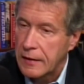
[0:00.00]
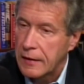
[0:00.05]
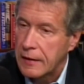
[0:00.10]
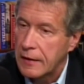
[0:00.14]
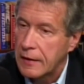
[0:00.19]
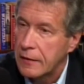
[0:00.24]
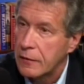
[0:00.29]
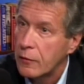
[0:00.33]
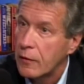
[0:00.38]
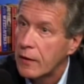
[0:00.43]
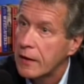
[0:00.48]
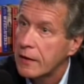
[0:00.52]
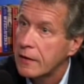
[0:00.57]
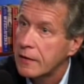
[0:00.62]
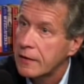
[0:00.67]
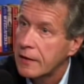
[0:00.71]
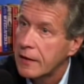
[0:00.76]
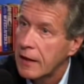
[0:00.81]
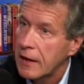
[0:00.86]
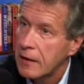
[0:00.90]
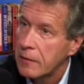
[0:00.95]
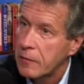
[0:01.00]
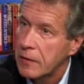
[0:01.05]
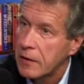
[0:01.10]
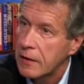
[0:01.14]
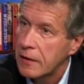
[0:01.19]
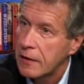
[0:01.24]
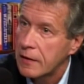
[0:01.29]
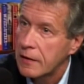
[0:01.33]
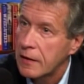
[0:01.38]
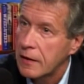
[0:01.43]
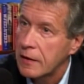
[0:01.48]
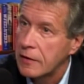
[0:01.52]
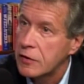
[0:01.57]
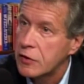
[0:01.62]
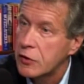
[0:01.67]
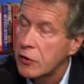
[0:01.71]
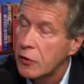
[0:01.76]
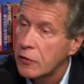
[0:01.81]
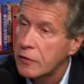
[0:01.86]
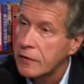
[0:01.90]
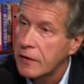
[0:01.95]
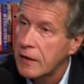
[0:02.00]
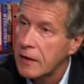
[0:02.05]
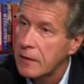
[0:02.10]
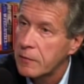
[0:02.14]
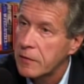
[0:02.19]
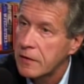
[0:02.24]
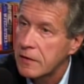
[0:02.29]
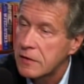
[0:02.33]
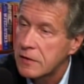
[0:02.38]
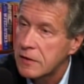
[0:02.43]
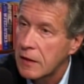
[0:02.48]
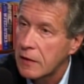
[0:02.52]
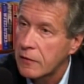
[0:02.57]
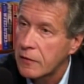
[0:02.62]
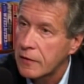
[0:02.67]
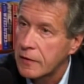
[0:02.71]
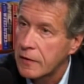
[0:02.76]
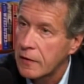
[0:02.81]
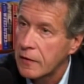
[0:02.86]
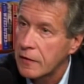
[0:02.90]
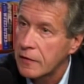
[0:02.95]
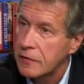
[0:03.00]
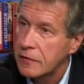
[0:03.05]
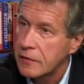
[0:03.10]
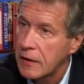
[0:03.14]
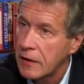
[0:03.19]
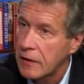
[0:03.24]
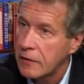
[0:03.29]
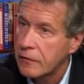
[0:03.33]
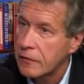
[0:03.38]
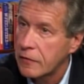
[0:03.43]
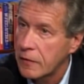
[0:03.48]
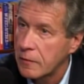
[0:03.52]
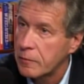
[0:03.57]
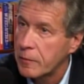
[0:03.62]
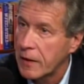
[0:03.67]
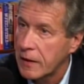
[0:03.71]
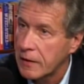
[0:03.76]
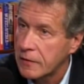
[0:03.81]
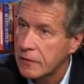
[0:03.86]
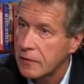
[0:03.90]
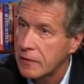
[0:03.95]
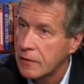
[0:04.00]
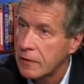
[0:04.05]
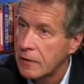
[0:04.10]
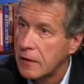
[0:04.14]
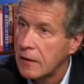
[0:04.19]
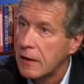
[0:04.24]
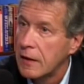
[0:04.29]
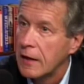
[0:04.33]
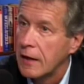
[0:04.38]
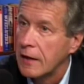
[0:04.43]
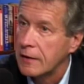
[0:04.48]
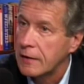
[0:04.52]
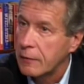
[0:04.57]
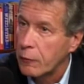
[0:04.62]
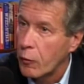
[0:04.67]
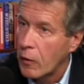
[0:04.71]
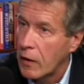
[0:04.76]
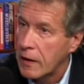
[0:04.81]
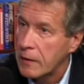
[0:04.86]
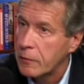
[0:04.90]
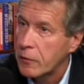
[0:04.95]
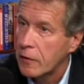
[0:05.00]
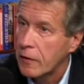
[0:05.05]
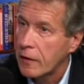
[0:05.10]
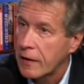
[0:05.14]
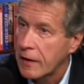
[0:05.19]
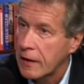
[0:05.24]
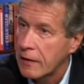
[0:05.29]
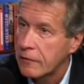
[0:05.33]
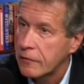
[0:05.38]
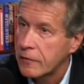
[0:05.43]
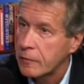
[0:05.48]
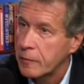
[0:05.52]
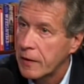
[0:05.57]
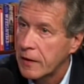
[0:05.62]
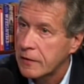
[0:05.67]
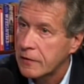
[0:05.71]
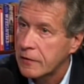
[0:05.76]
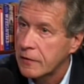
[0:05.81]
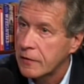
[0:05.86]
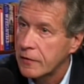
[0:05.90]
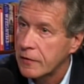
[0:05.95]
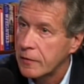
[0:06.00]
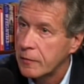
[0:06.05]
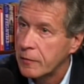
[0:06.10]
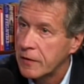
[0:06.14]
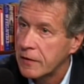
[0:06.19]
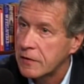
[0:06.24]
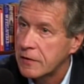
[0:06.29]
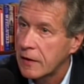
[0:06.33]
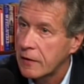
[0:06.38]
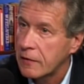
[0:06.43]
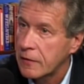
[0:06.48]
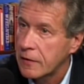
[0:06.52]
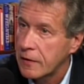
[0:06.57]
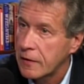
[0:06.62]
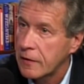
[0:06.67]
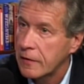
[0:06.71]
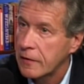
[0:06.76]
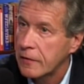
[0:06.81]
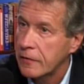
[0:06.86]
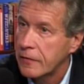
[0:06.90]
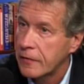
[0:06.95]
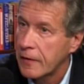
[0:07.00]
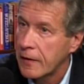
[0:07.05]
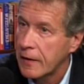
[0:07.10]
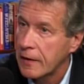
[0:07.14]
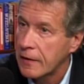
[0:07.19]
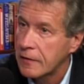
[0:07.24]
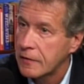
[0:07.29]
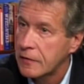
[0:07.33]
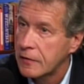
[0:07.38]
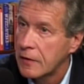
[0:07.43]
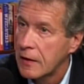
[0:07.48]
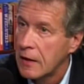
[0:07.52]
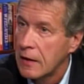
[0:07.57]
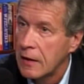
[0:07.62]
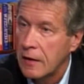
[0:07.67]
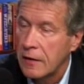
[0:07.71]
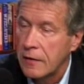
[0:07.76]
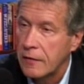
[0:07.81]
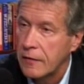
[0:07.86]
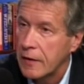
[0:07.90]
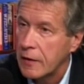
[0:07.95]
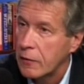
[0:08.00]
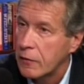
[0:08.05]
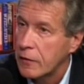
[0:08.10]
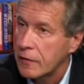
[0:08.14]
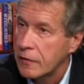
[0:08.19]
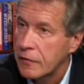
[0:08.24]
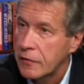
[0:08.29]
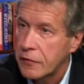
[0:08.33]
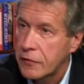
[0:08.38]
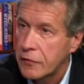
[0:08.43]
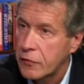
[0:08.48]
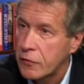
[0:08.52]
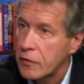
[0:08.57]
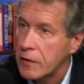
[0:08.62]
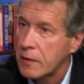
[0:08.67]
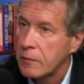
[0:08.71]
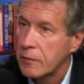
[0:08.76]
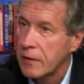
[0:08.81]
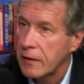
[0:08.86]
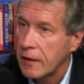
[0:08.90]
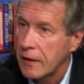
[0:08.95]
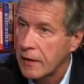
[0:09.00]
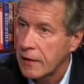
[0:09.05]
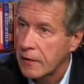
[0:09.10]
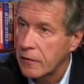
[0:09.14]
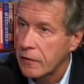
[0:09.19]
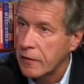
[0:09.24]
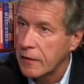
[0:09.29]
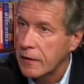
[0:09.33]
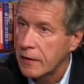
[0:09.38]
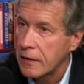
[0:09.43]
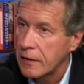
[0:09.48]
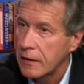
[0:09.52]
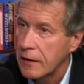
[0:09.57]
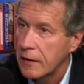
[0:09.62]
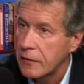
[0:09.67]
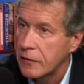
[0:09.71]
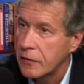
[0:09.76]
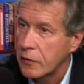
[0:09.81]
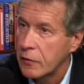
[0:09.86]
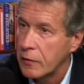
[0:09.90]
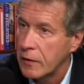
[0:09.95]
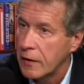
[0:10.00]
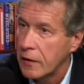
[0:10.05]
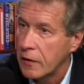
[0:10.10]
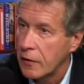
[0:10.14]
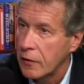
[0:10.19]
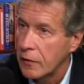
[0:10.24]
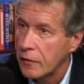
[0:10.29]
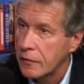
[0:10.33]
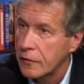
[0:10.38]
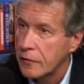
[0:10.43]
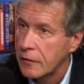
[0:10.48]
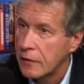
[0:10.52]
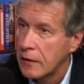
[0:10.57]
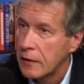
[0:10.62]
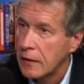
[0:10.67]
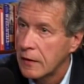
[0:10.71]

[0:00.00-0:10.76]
and Reagan came in, and Shultz came in as Secretary of State from Bechtel, and Weinberger came from Bechtel to be Secretary of Defense, they were extremely angry at Torrijos.